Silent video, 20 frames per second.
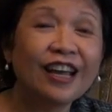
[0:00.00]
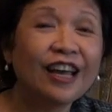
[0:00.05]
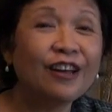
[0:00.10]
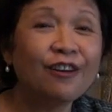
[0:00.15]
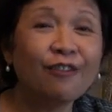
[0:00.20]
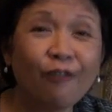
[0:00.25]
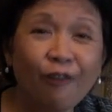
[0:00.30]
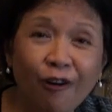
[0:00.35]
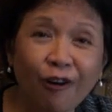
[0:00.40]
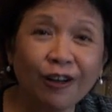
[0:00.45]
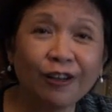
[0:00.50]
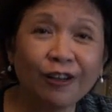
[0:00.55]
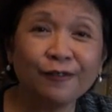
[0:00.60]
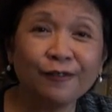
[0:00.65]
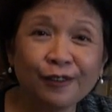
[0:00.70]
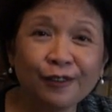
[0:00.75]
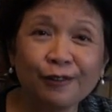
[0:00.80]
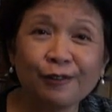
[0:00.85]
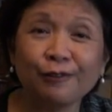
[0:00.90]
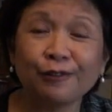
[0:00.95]
And all of
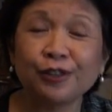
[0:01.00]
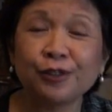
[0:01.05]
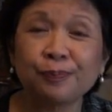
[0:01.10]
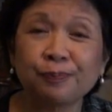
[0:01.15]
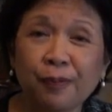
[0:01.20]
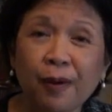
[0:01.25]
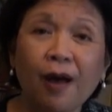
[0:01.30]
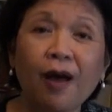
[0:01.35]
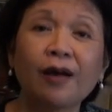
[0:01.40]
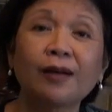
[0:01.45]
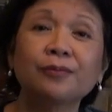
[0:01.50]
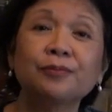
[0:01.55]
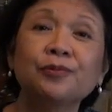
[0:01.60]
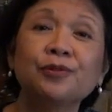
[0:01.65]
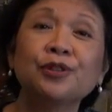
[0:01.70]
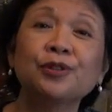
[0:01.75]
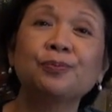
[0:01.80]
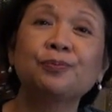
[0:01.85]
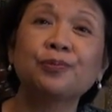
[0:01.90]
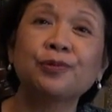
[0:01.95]
those
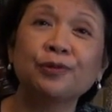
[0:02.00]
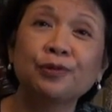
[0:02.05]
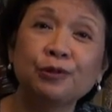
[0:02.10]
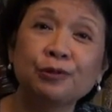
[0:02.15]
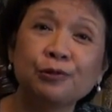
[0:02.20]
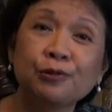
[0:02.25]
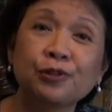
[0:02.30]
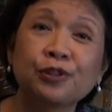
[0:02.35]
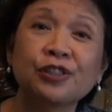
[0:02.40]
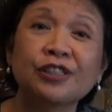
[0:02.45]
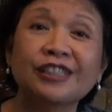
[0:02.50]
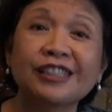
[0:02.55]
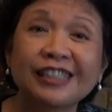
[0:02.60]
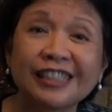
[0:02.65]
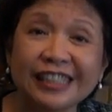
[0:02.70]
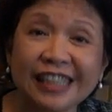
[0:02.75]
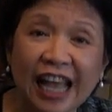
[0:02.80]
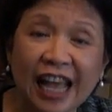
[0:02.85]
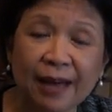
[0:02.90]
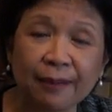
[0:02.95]
palms produce
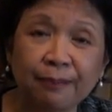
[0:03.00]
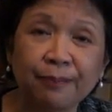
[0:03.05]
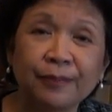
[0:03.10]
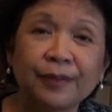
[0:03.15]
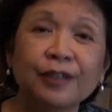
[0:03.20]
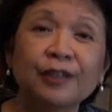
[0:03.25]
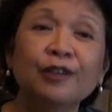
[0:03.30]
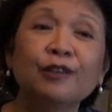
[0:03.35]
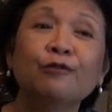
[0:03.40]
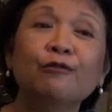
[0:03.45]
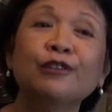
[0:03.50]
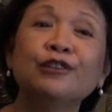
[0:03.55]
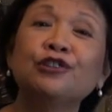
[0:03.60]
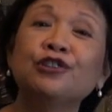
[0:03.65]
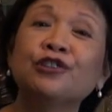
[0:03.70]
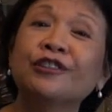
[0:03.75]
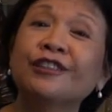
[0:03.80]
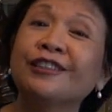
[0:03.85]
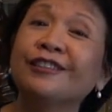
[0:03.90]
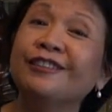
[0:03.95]
sap, which
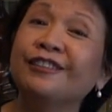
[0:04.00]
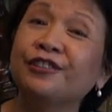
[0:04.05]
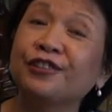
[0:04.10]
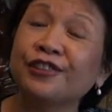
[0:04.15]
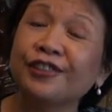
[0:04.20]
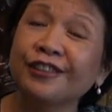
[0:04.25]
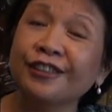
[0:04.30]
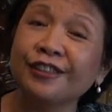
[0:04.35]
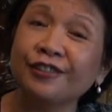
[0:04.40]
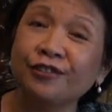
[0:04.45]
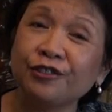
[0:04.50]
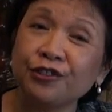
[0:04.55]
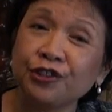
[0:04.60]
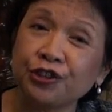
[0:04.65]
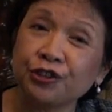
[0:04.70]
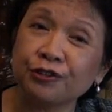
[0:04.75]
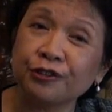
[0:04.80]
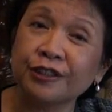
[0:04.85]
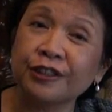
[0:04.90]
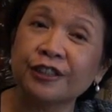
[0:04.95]
you can turn into
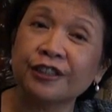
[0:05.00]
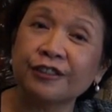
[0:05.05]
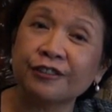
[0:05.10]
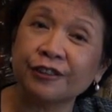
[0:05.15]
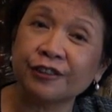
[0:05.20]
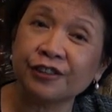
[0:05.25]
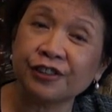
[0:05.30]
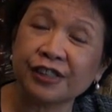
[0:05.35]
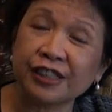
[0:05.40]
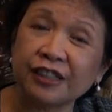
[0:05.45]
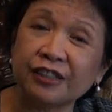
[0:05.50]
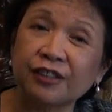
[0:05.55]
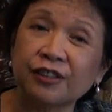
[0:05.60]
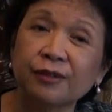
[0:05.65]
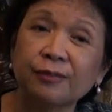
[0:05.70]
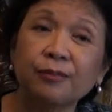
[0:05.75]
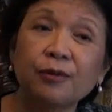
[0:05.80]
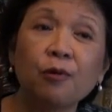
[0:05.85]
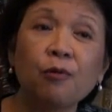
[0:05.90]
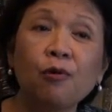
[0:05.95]
sugar or
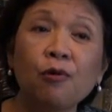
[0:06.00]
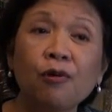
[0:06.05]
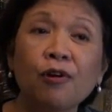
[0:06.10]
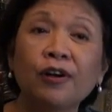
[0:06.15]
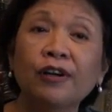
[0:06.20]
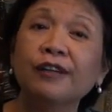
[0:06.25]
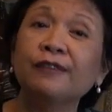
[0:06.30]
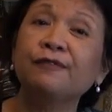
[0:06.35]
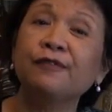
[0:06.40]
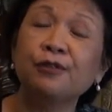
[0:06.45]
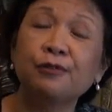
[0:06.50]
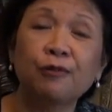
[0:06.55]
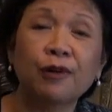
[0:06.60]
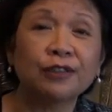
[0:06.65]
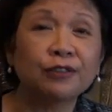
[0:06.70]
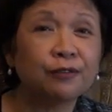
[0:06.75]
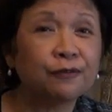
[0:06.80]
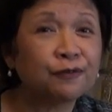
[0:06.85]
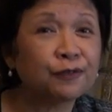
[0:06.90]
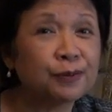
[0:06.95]
syrup, or if you
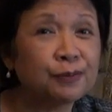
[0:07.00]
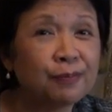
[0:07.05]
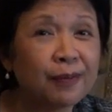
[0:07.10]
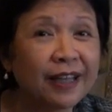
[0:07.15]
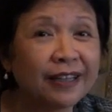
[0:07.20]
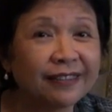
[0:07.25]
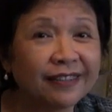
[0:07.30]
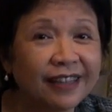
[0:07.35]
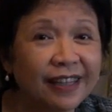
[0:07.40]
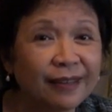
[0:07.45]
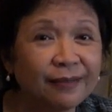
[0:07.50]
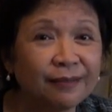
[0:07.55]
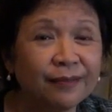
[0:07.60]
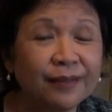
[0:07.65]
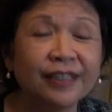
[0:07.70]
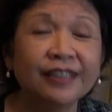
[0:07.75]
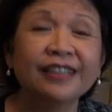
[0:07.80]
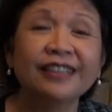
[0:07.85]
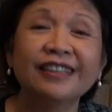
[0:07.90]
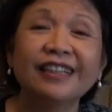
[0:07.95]
want to ferment them,
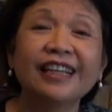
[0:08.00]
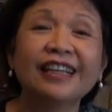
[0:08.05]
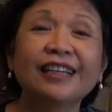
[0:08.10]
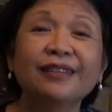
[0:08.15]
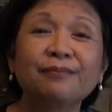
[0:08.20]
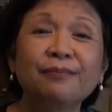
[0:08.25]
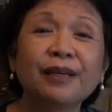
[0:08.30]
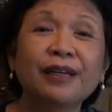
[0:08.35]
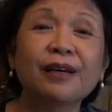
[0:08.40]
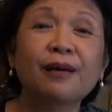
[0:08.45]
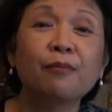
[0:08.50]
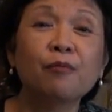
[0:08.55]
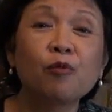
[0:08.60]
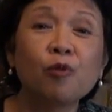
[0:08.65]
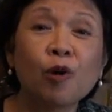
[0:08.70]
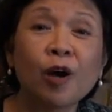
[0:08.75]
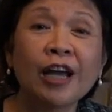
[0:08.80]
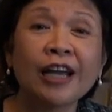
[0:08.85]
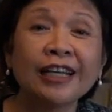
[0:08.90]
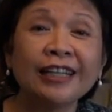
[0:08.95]
they can become
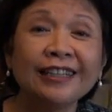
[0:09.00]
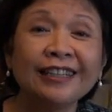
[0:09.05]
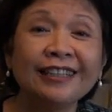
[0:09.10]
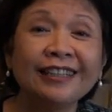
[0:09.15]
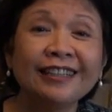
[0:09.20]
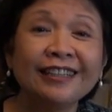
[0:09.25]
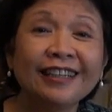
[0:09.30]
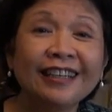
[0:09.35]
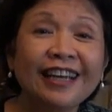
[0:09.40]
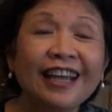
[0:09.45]
wine.